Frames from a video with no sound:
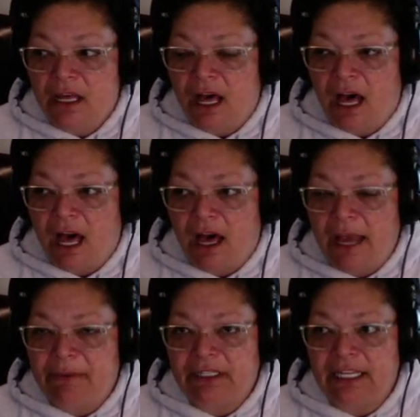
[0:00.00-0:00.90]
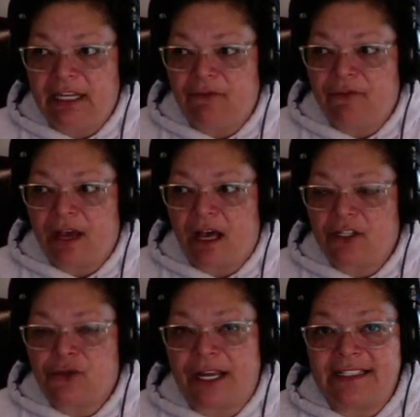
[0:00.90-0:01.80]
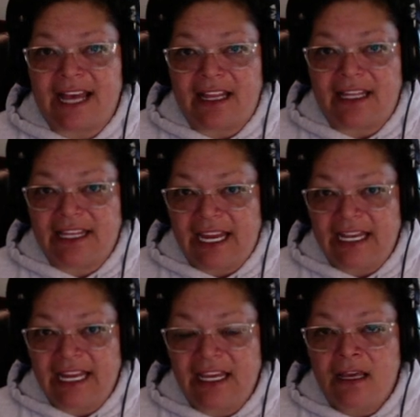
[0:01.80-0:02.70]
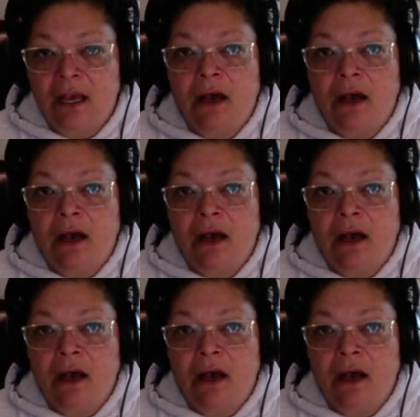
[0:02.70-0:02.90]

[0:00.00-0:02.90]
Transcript: uh, i believe uh, trans allegheny